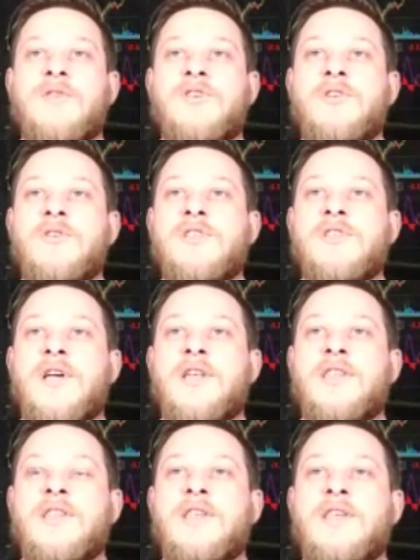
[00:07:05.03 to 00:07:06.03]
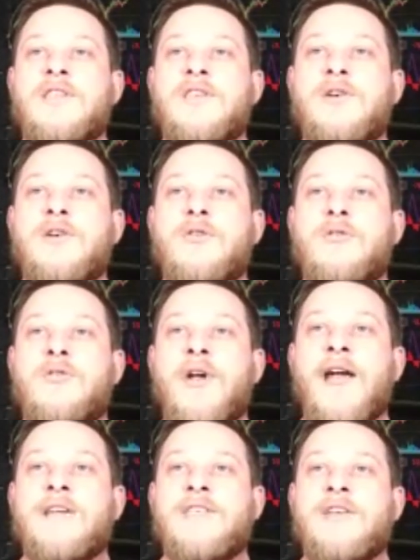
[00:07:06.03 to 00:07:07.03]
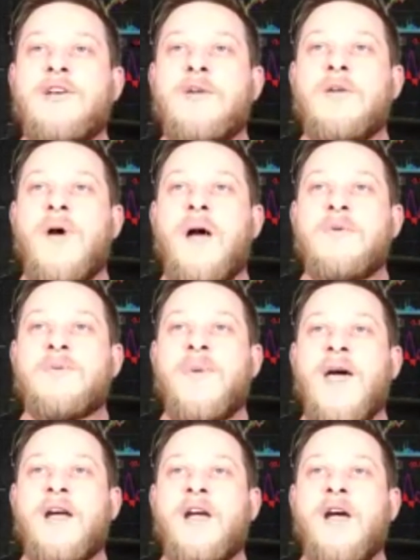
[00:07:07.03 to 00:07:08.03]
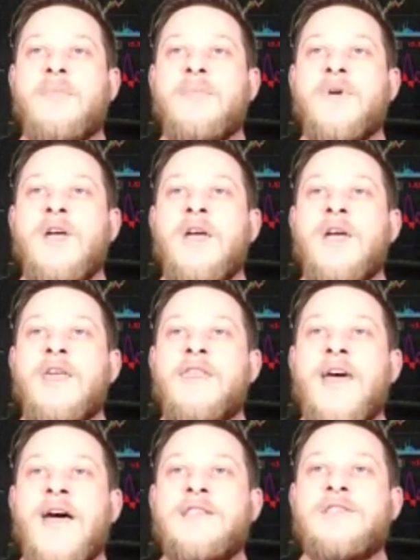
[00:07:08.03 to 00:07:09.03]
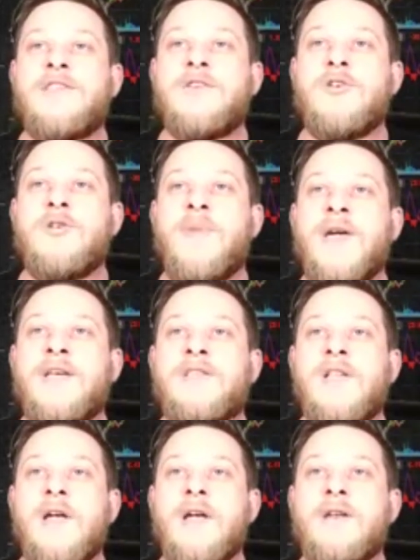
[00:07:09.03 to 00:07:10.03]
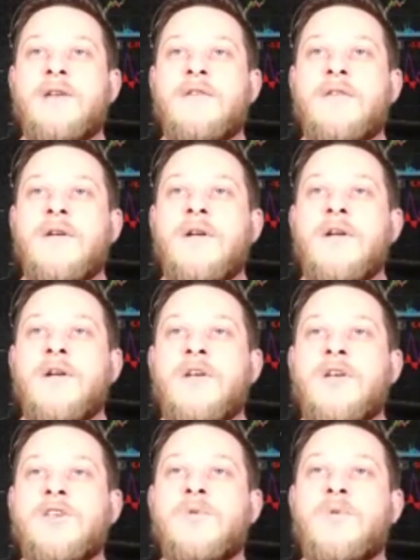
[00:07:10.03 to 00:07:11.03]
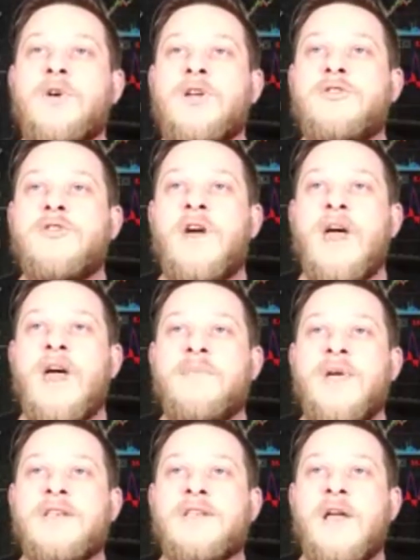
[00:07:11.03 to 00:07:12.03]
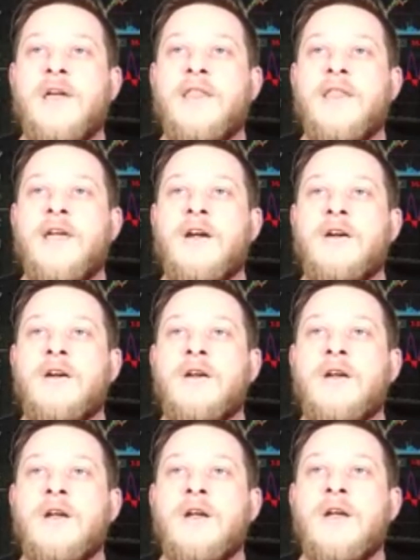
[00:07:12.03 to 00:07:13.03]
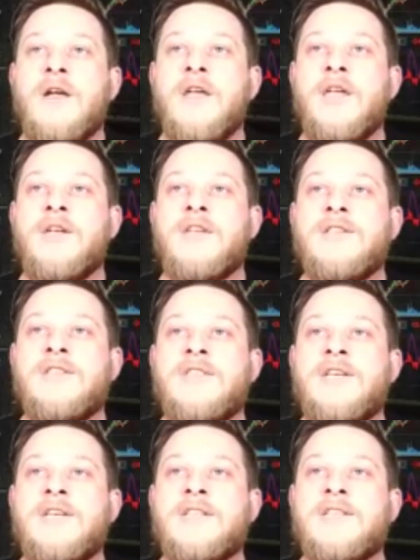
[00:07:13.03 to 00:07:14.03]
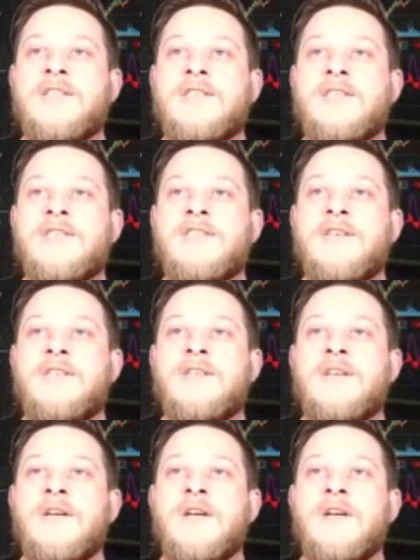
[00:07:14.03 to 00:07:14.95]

As soon as like this is cracks here and it pops back up, that's the new baseline. So we're going to draw that baseline there, and you can see it's consistent.